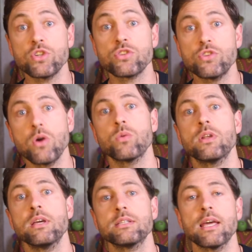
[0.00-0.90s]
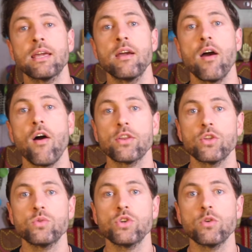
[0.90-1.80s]
just don't say
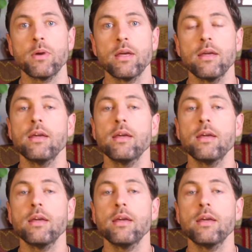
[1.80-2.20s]
on YouTube.